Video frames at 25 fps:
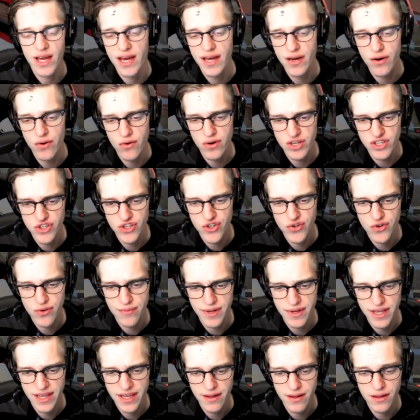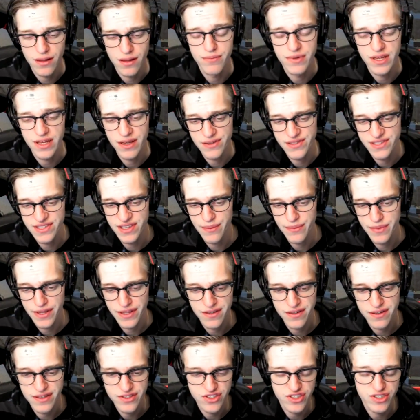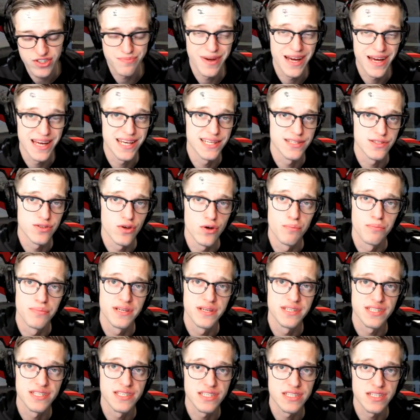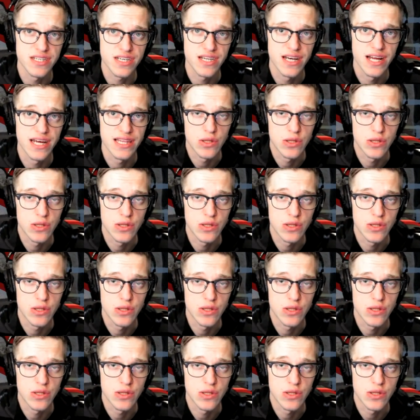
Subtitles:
don't want to shoot him and kill him, because, I mean, he's just minding his own business looking at the